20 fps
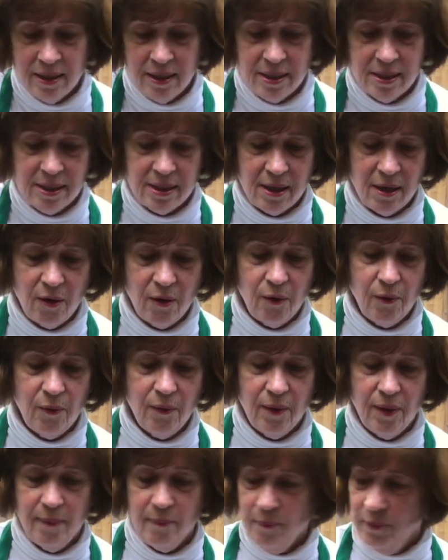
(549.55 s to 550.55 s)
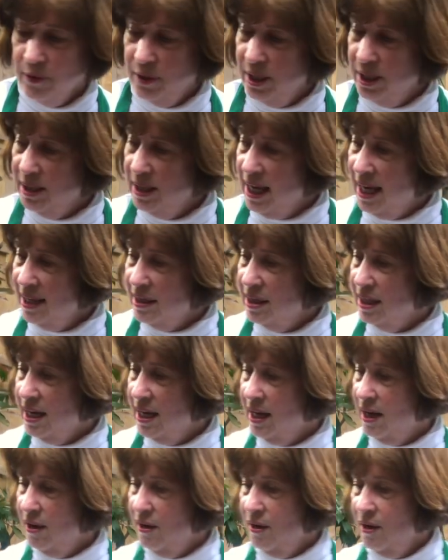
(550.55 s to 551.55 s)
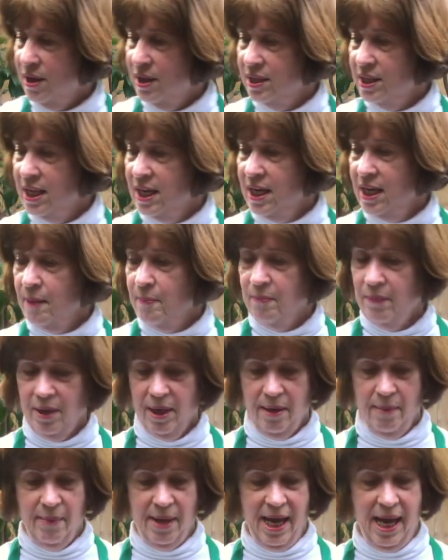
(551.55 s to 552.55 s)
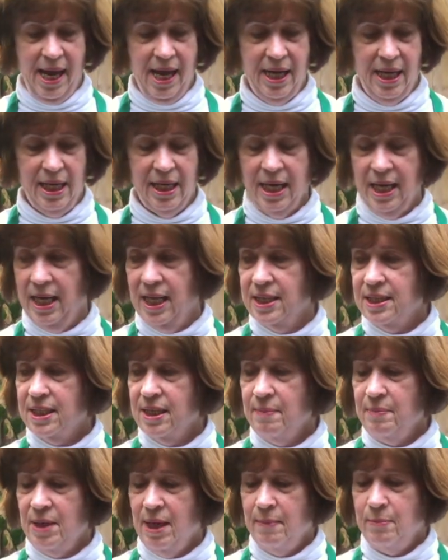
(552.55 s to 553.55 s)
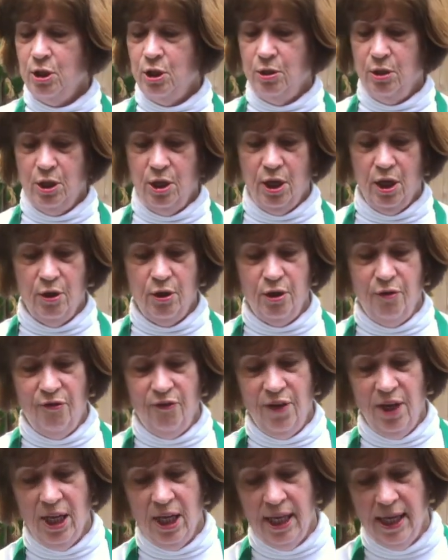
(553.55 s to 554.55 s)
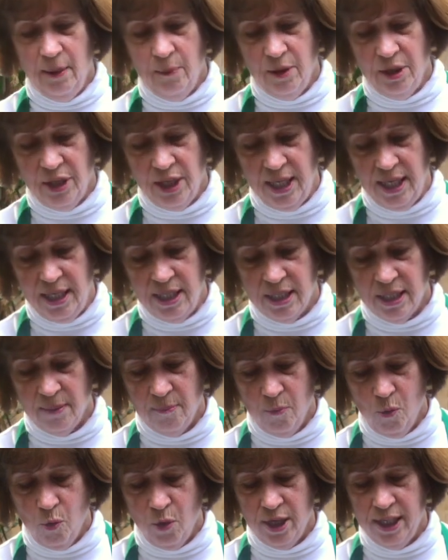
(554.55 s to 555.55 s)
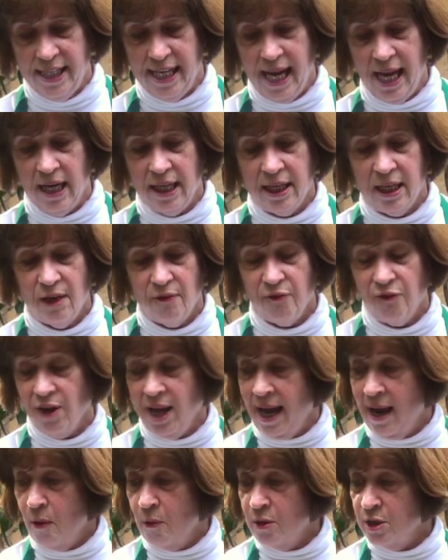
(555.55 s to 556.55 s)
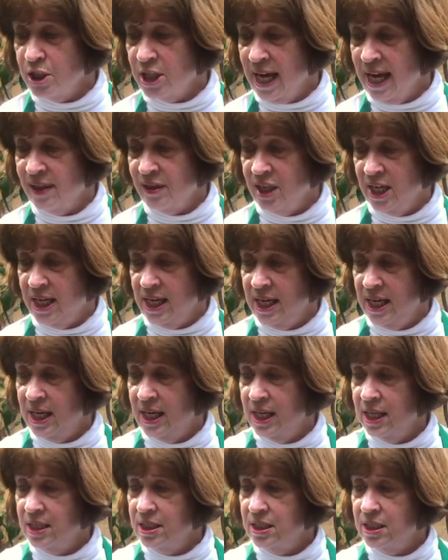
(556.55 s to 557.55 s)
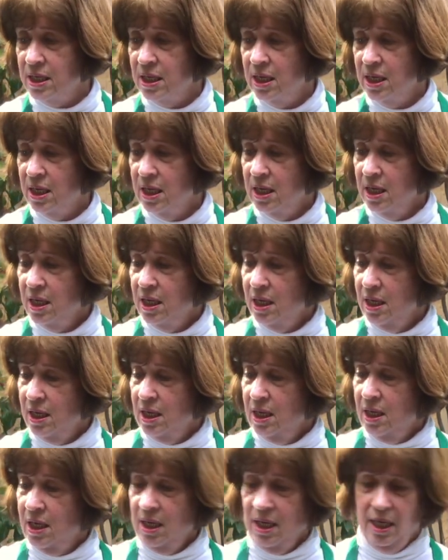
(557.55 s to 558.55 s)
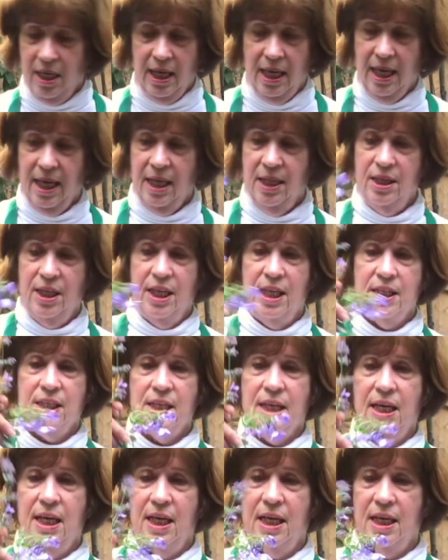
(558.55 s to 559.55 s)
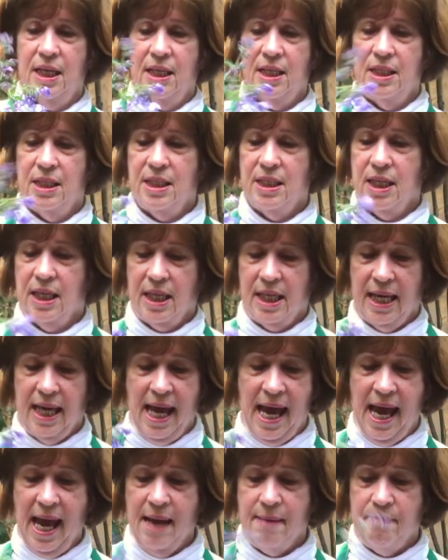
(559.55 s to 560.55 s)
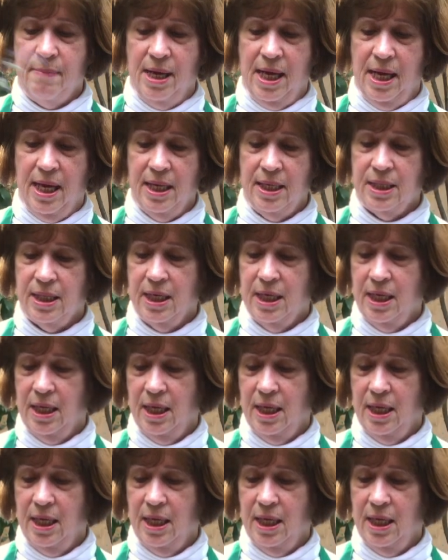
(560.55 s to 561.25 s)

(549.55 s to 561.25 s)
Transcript: So putting that there, and then I'm adding in, sometimes you fill in with these more delicate flowers at the end, and this is catmint